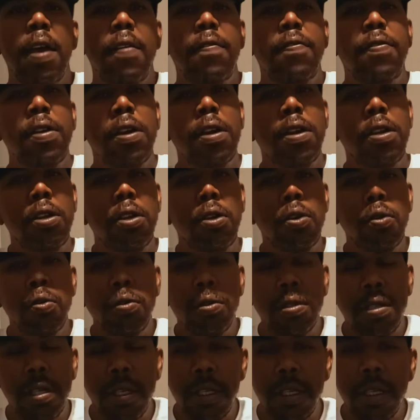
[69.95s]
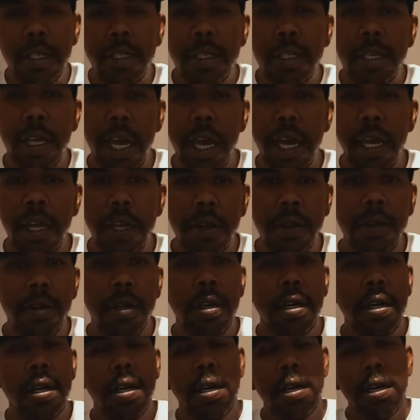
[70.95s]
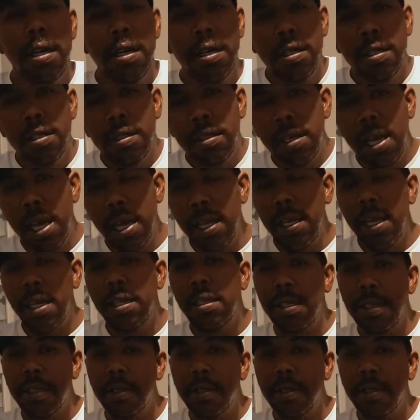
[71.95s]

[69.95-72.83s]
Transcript: if you're new to this channel, hit that